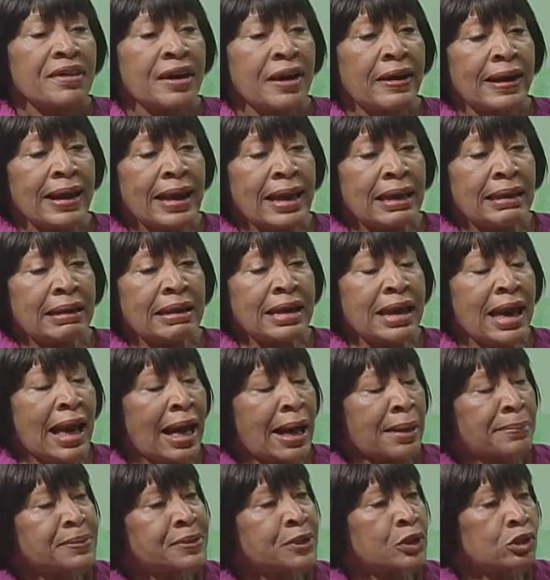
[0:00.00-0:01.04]
there any
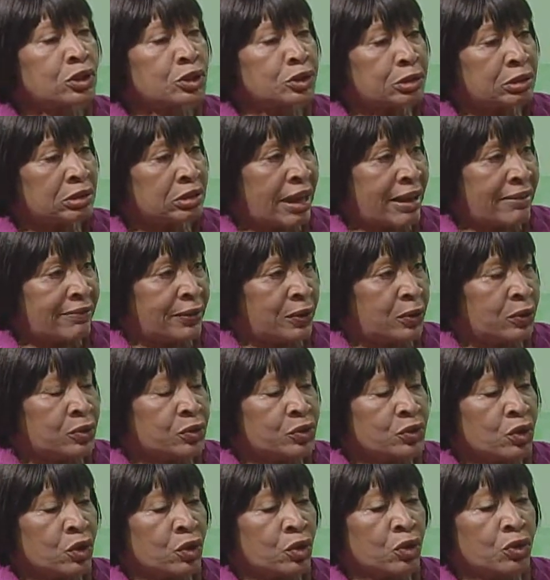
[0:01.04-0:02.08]
absolute
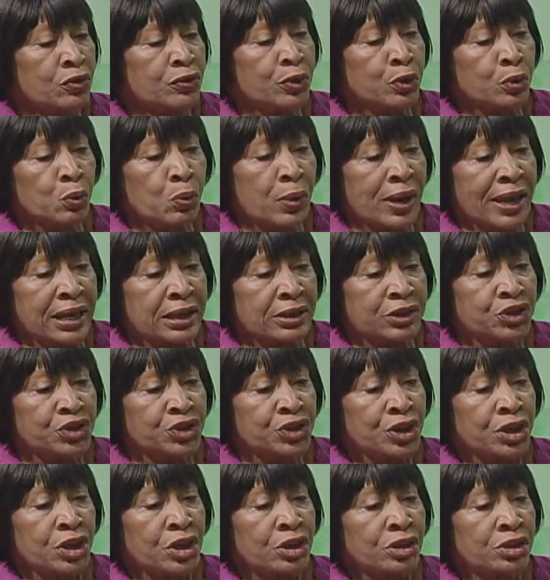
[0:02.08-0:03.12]
levels over which
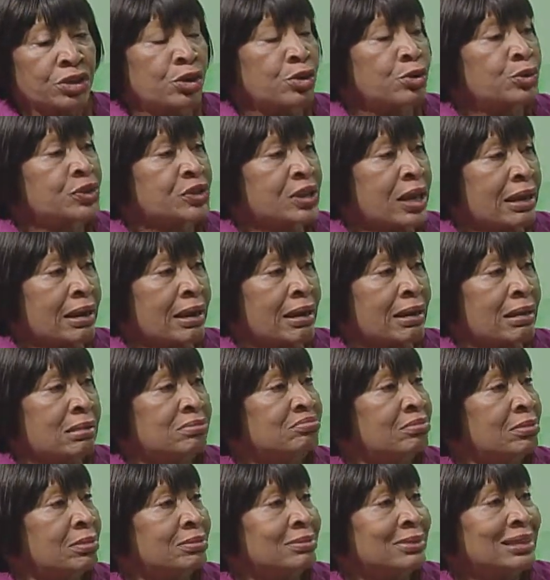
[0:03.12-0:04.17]
you say
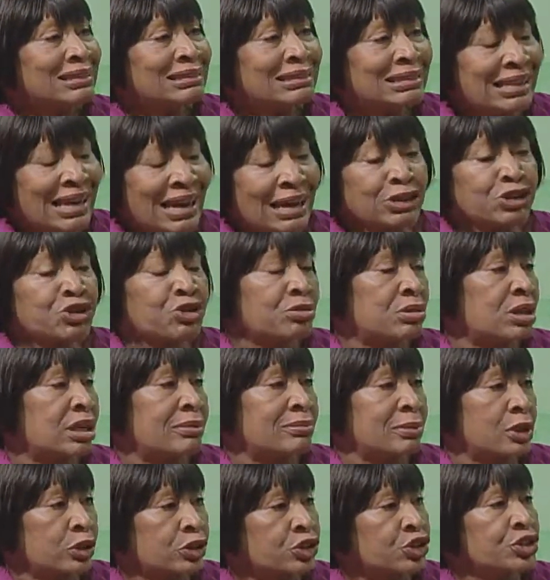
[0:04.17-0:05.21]
get to the
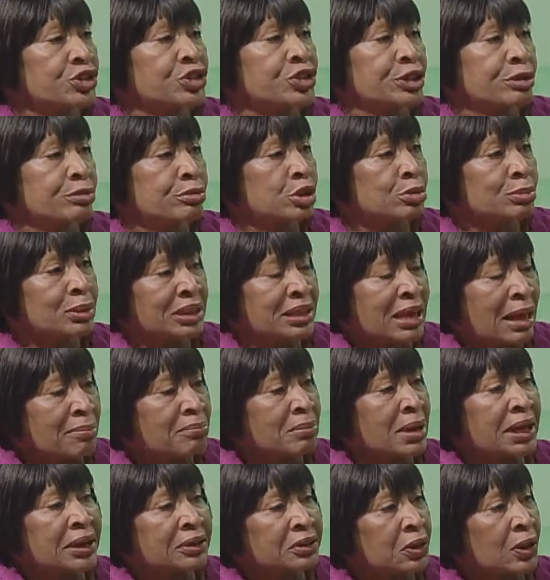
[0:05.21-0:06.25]
emergency room and get
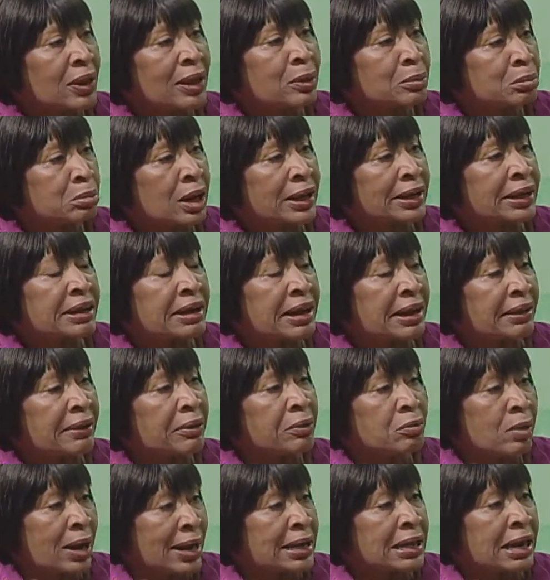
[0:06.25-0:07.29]
medical help right in
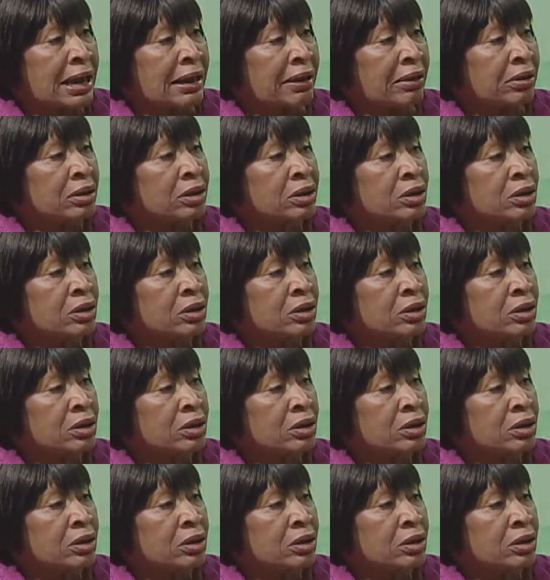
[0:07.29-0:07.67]
right now?